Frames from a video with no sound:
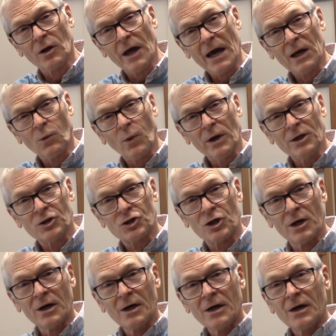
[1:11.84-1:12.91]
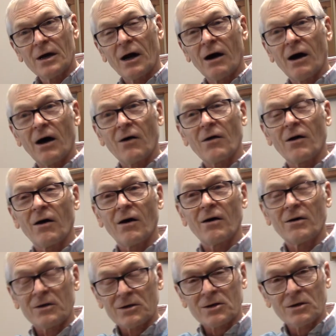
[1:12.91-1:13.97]
language uh,
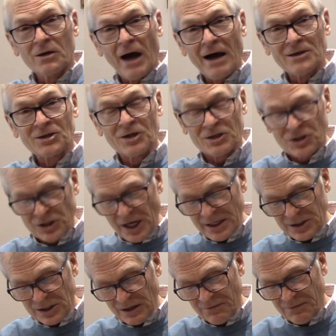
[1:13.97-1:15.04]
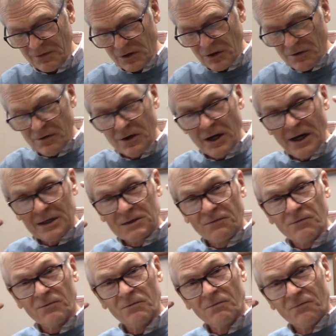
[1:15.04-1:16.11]
has the sense of it's,
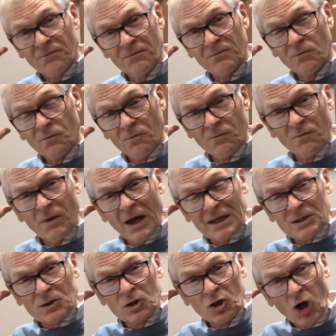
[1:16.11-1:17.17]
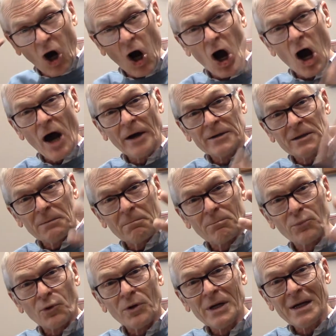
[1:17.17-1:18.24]
it's God
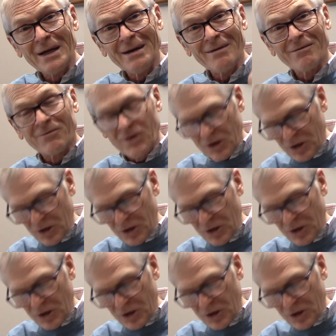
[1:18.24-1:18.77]
breathed,